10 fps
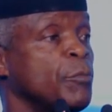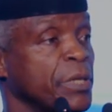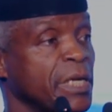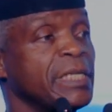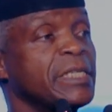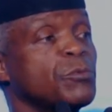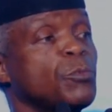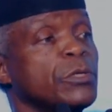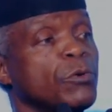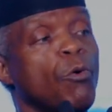with the latest
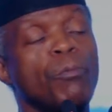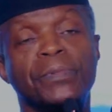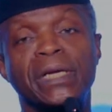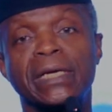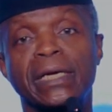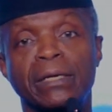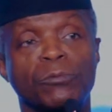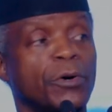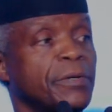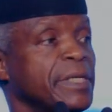one opening in
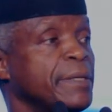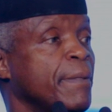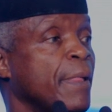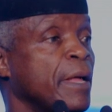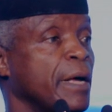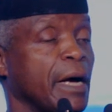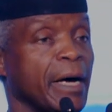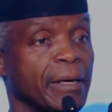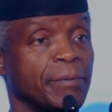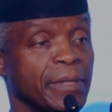Warri
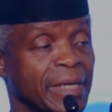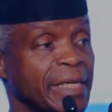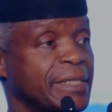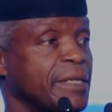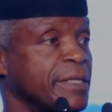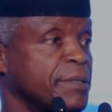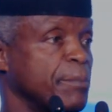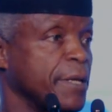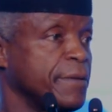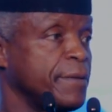uh, later this
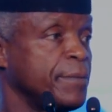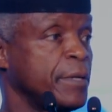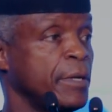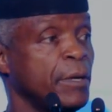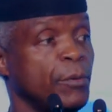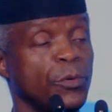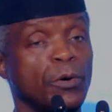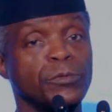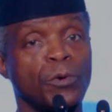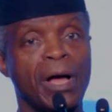month. We
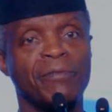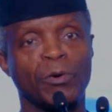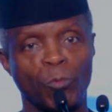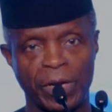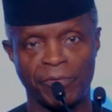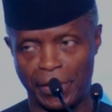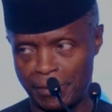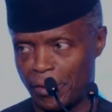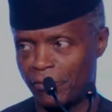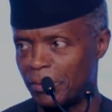also have a waiver
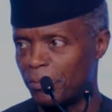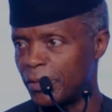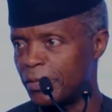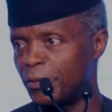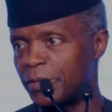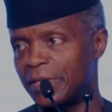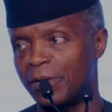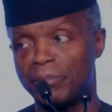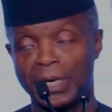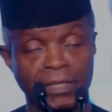of import duty
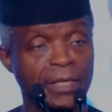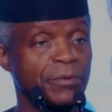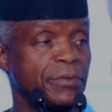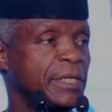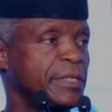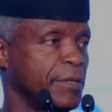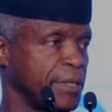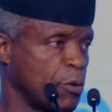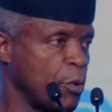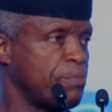on machineries, on
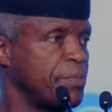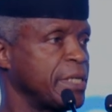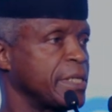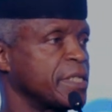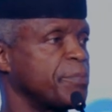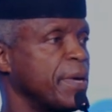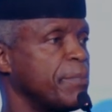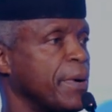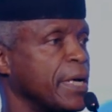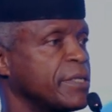equipment, and spare
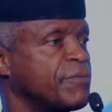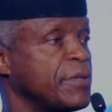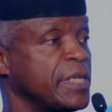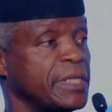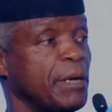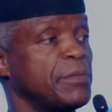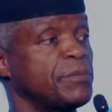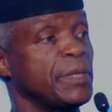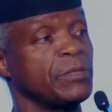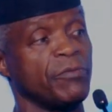parts for the
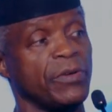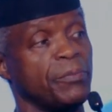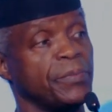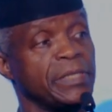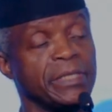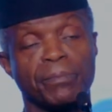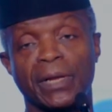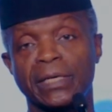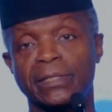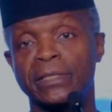establishment of LPG
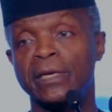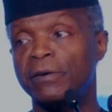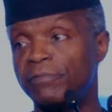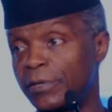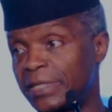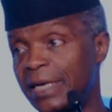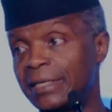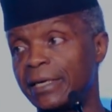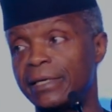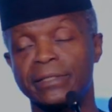plants for
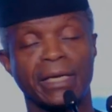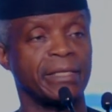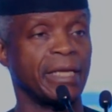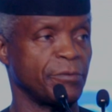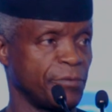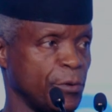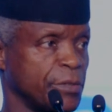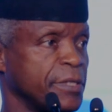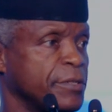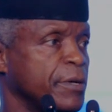10 years, and that, of
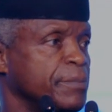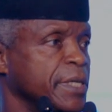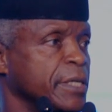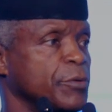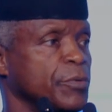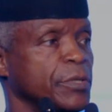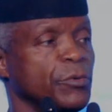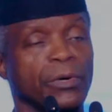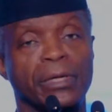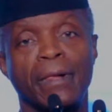course, is subject to
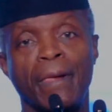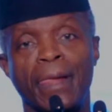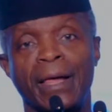renewal,